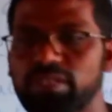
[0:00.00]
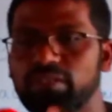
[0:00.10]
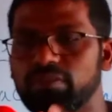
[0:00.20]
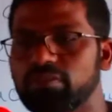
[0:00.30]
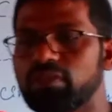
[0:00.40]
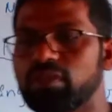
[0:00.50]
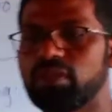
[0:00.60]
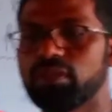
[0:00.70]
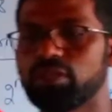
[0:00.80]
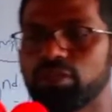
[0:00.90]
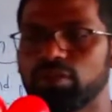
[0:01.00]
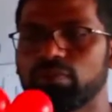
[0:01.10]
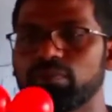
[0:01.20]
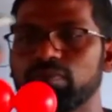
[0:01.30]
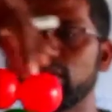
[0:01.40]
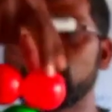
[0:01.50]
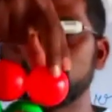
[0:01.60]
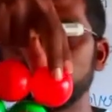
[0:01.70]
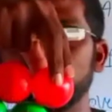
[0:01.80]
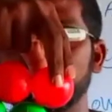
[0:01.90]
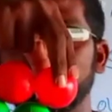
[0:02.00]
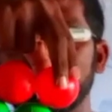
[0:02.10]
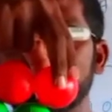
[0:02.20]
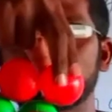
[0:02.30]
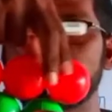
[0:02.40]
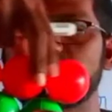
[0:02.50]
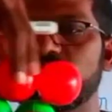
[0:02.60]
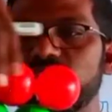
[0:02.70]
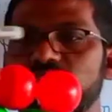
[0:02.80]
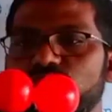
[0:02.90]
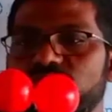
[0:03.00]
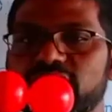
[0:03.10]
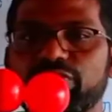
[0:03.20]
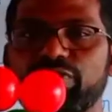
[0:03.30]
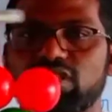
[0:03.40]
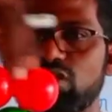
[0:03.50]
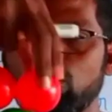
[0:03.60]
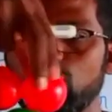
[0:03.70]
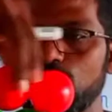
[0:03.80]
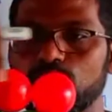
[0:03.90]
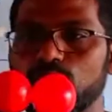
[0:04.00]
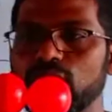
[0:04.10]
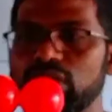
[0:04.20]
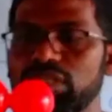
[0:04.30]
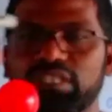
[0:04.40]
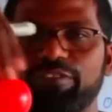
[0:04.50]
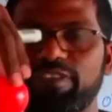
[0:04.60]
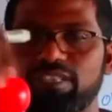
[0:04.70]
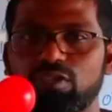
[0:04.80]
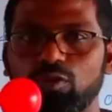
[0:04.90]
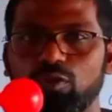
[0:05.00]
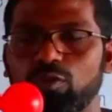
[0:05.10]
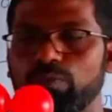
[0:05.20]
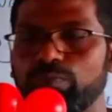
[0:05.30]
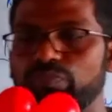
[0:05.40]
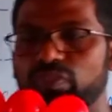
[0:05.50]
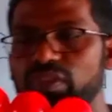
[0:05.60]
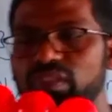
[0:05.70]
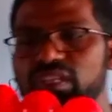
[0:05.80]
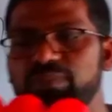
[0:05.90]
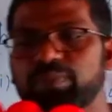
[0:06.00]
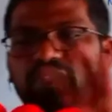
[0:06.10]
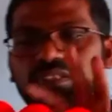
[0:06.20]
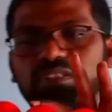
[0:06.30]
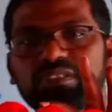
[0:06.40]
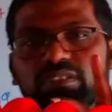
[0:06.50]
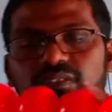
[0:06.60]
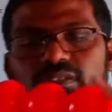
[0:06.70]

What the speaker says: here, let us consider this one is the first row. In the first row, these spheres